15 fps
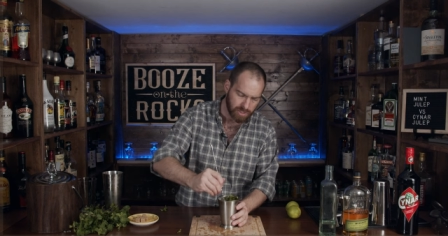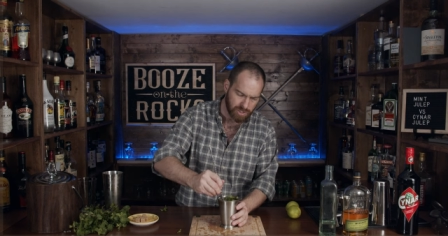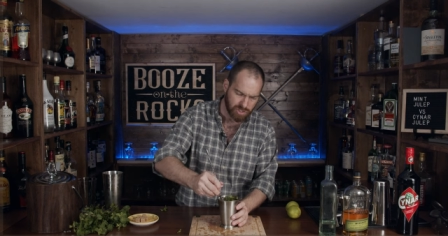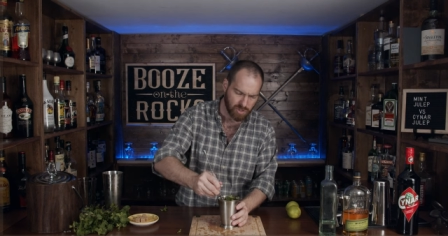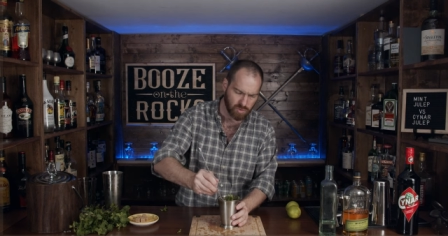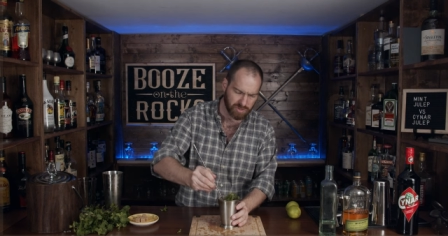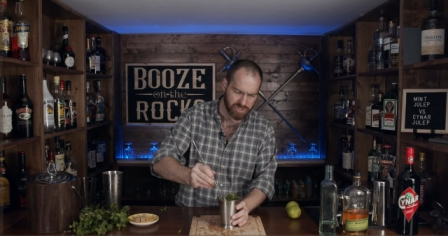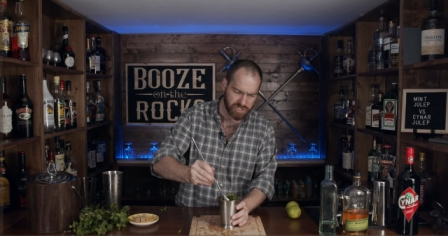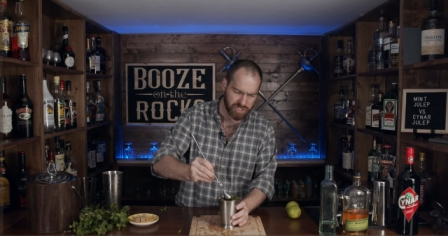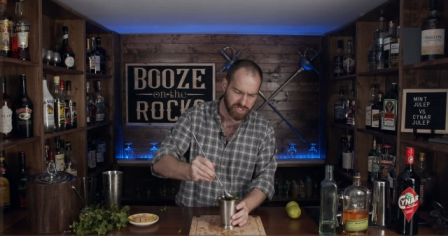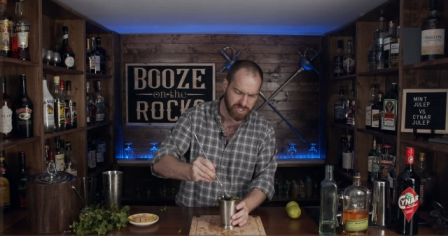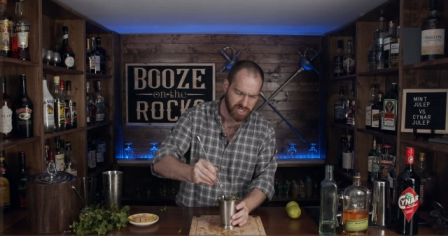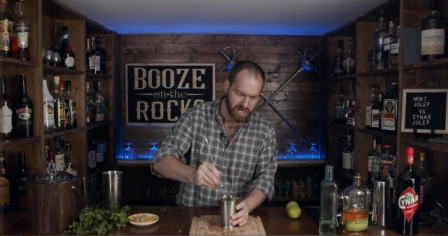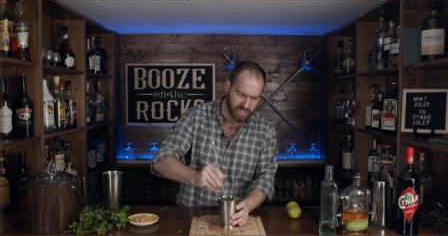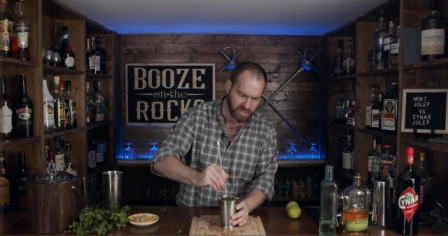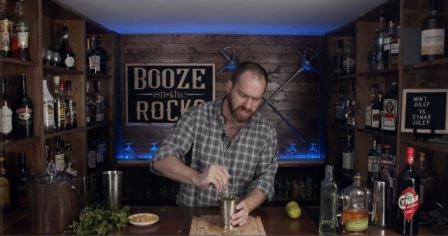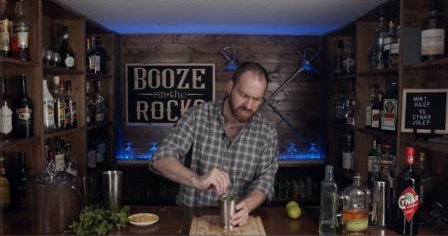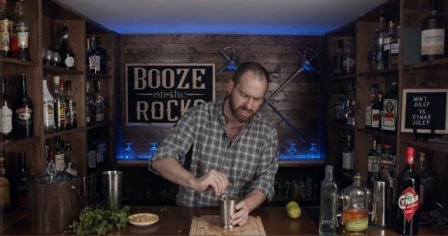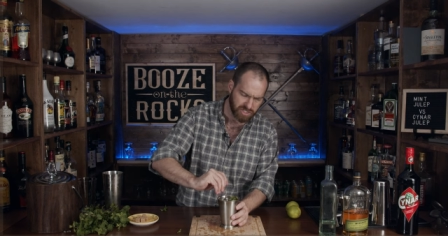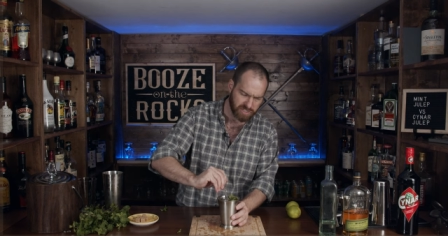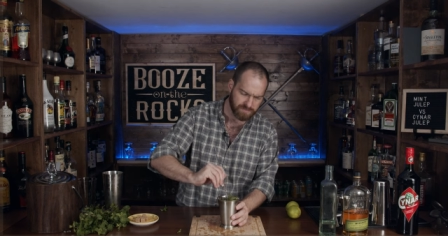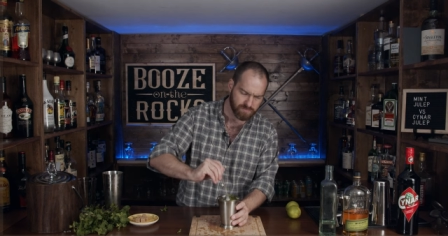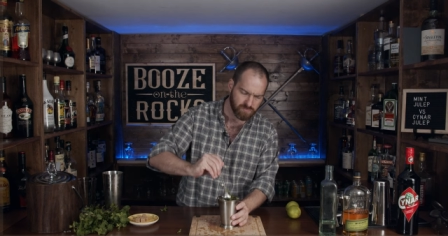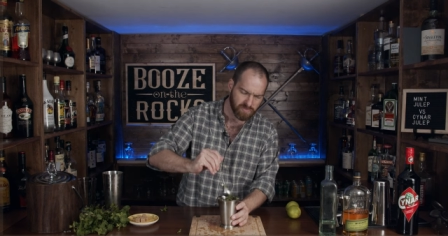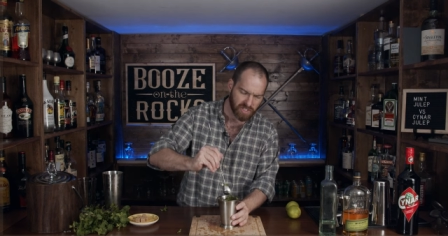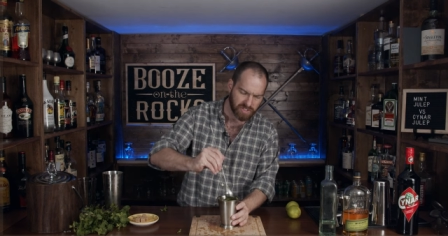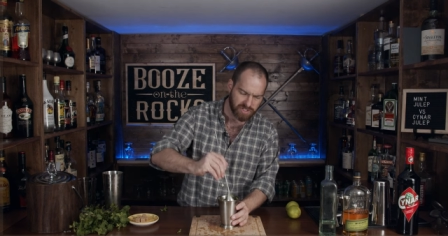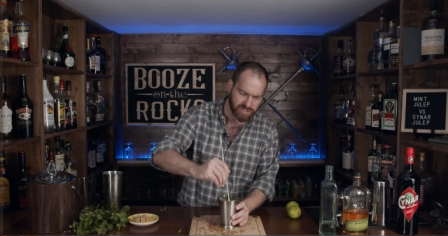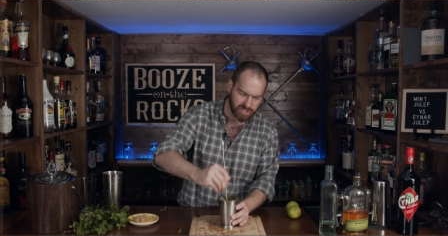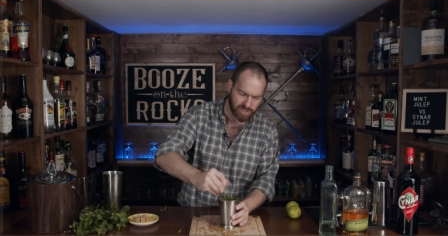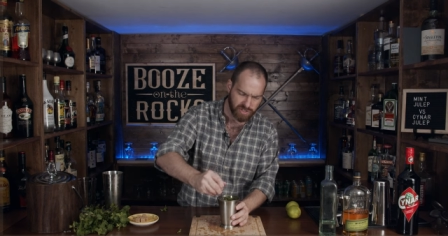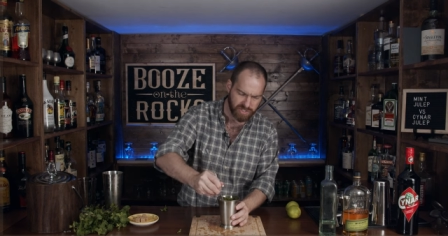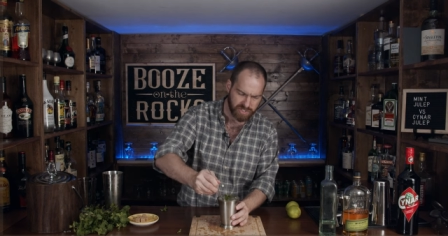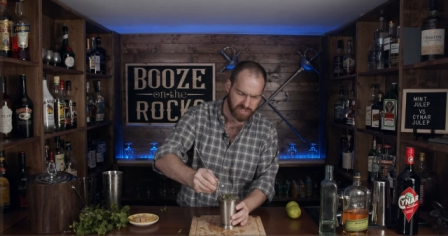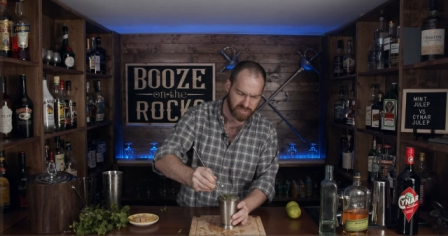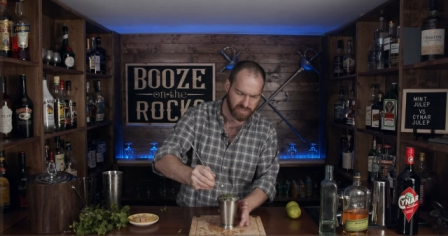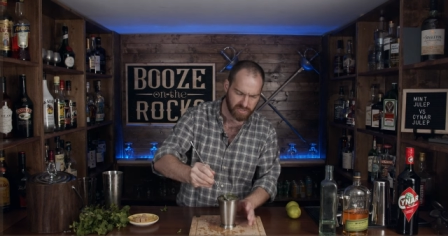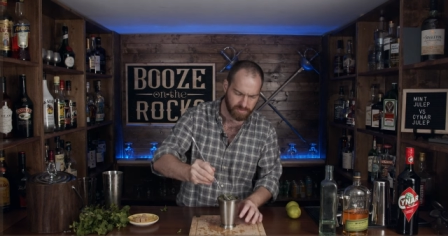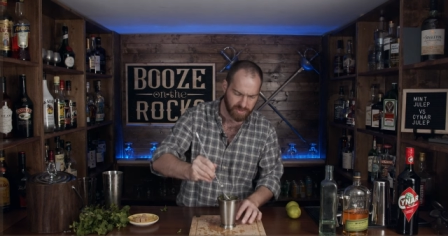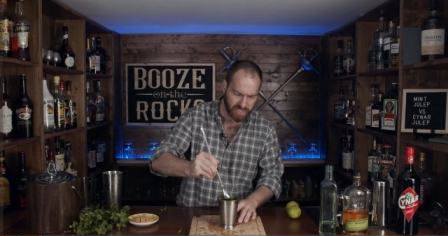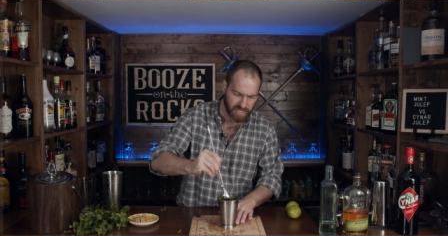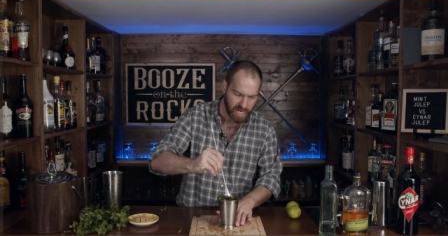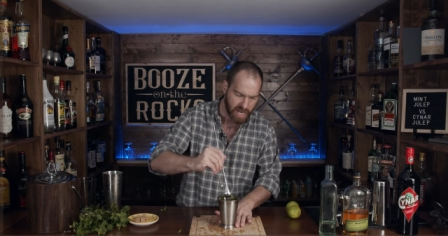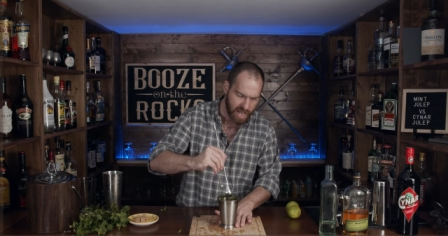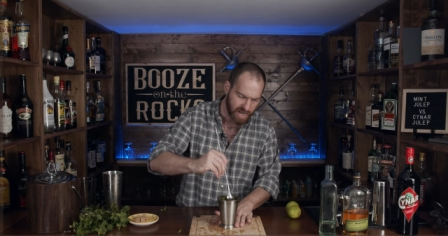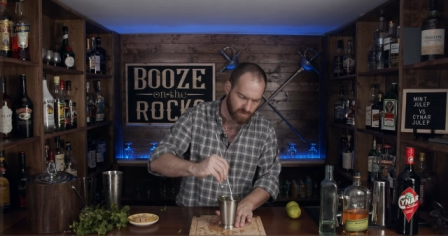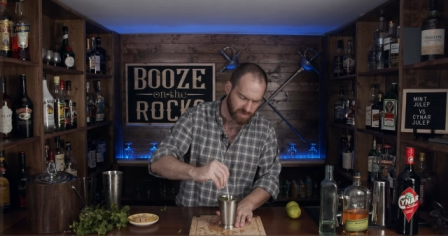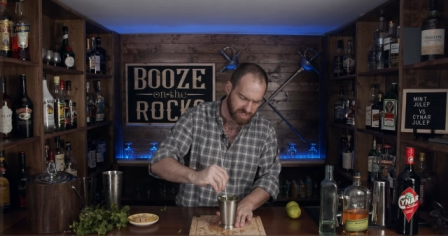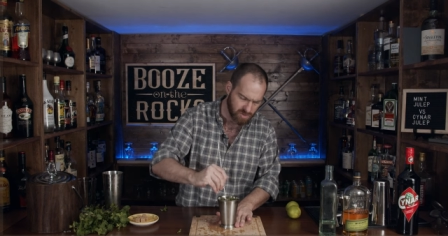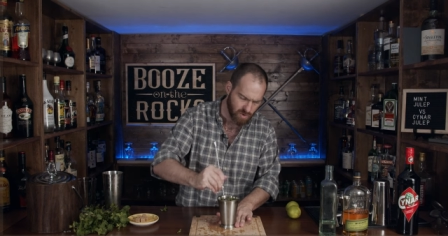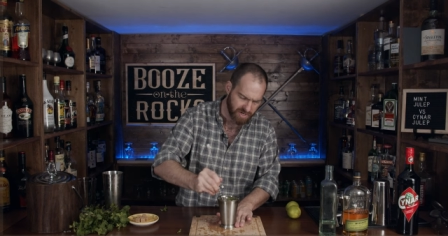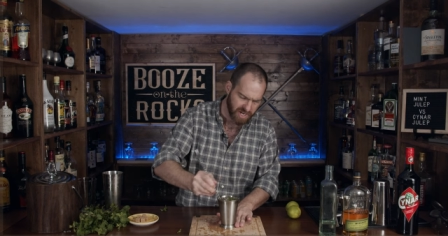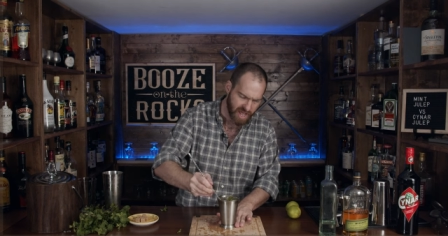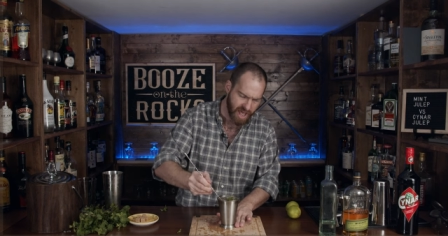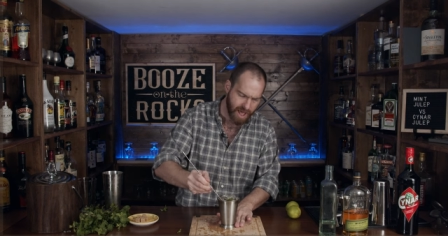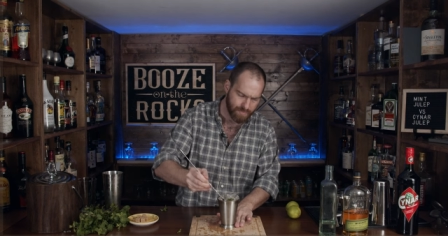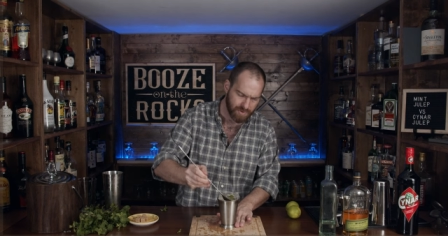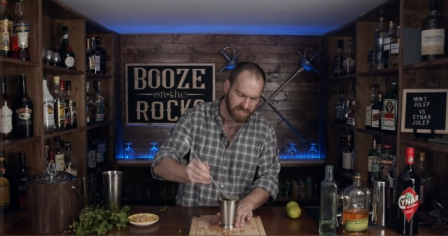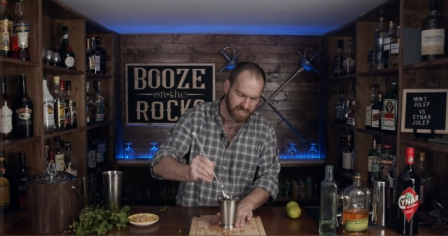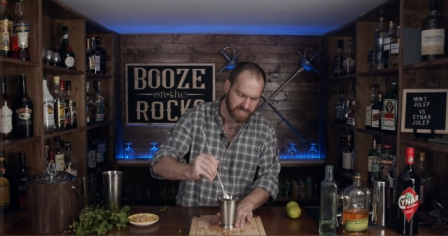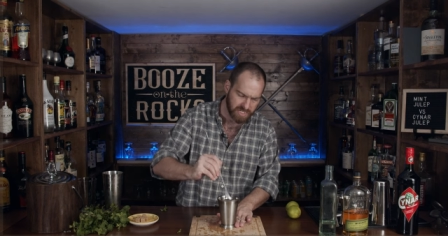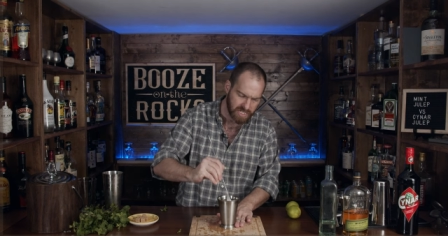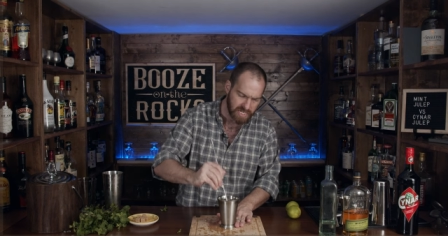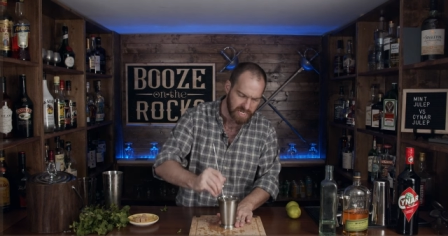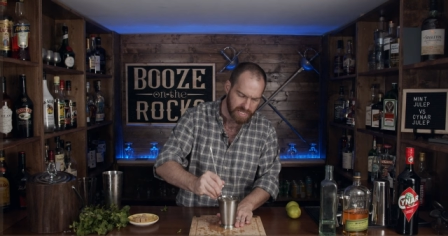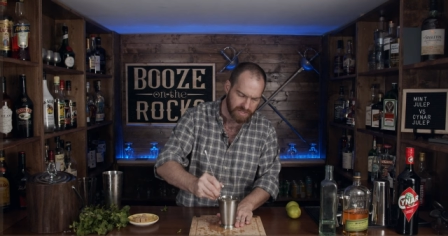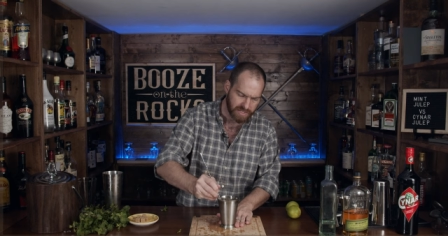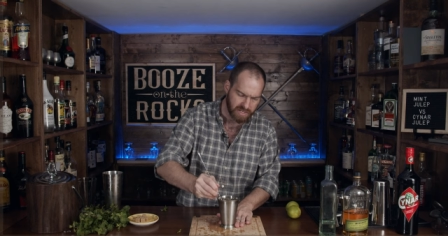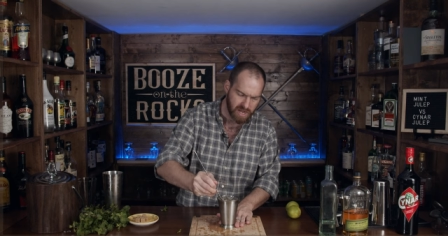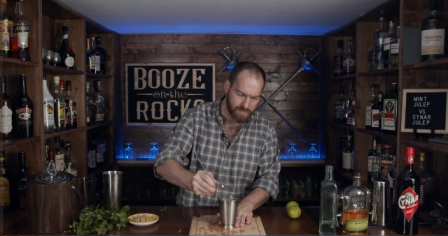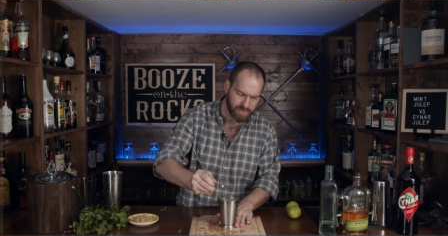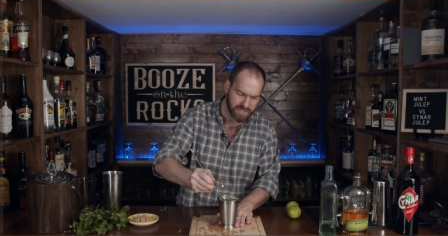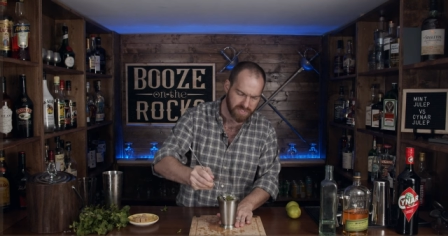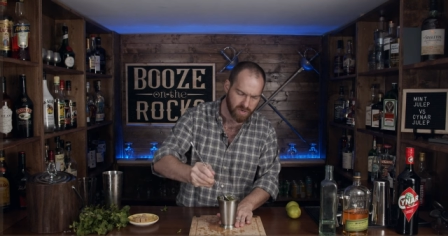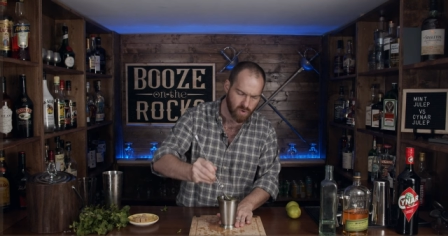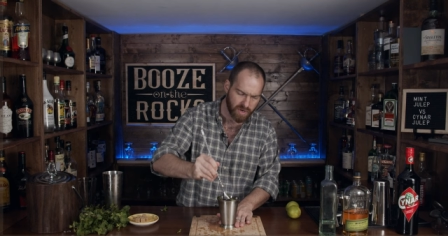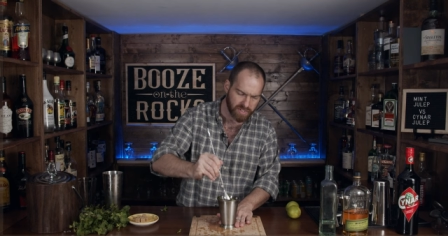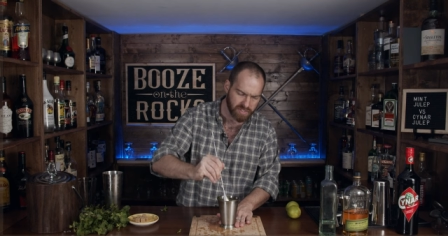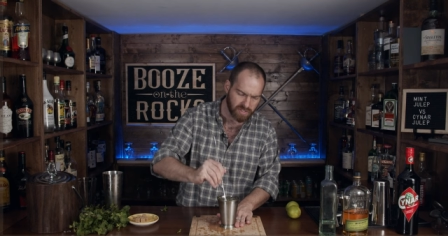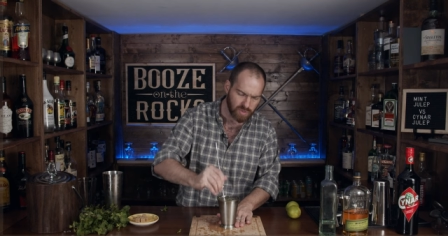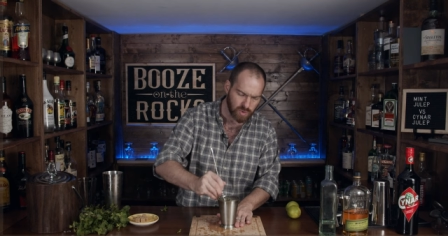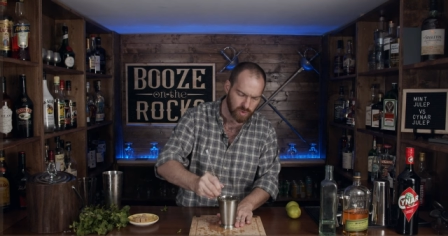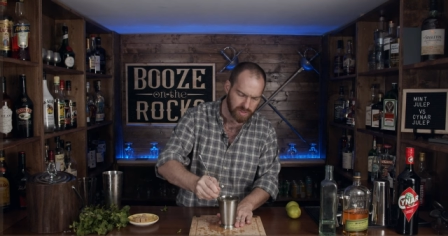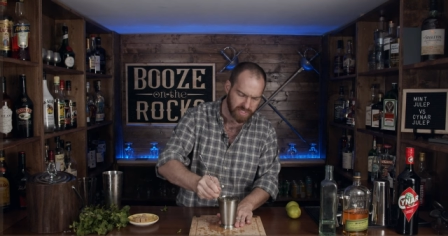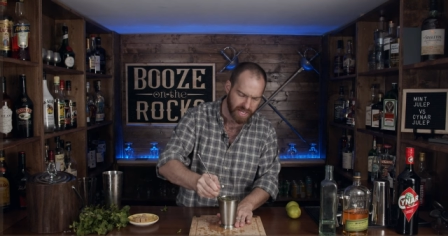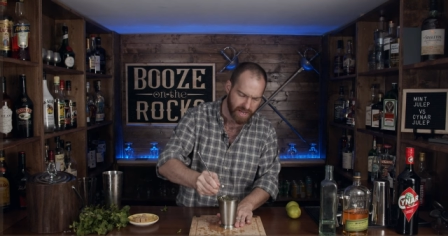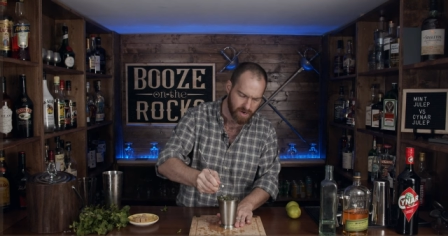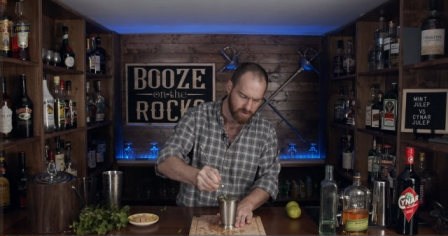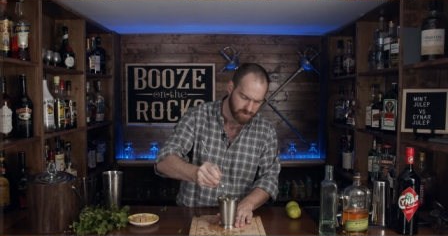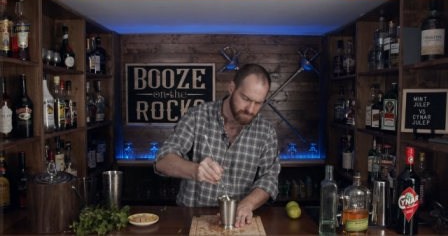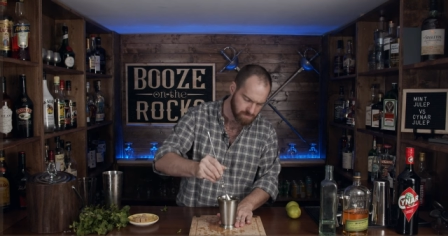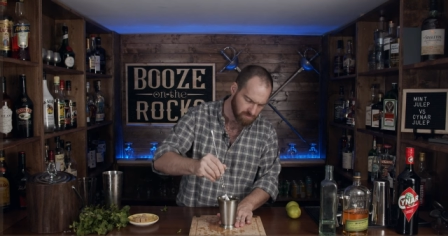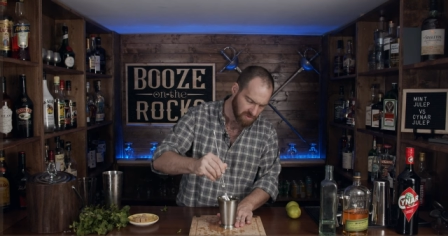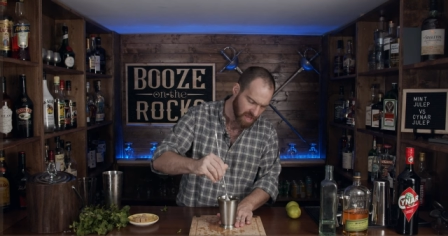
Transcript: So we'll just shake this and stir this a little bit. And what's going to happen is the cup is going to cool down